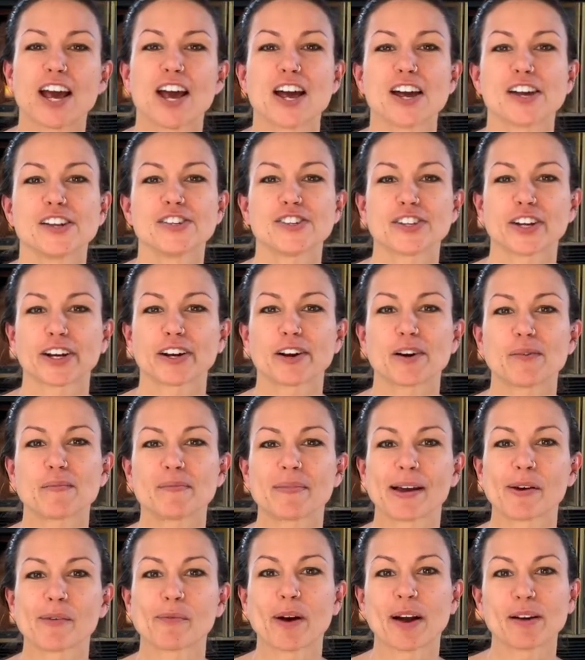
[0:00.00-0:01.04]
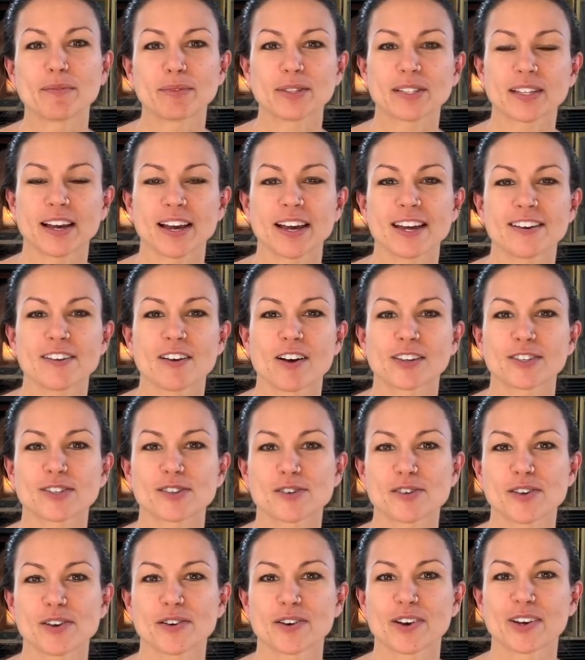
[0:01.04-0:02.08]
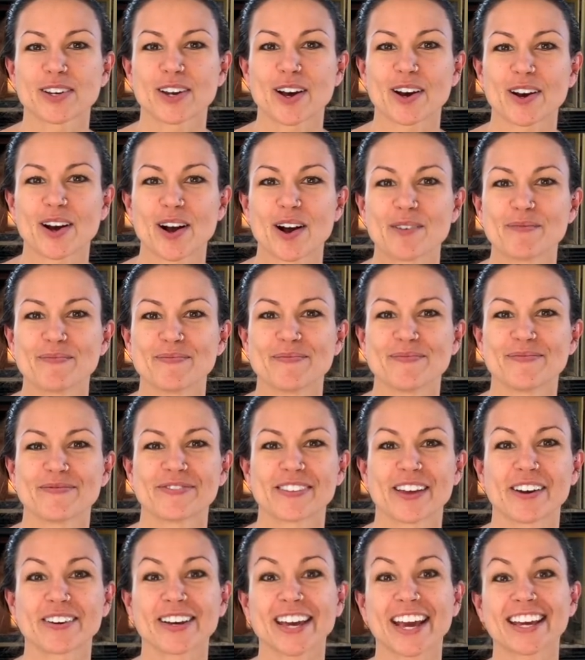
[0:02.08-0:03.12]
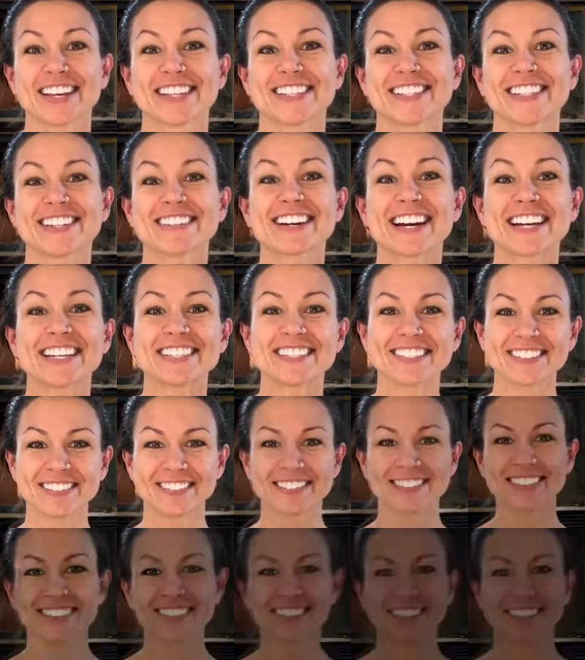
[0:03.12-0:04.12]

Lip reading: check out my website, noscoyoga.com. Okay, see you guys soon.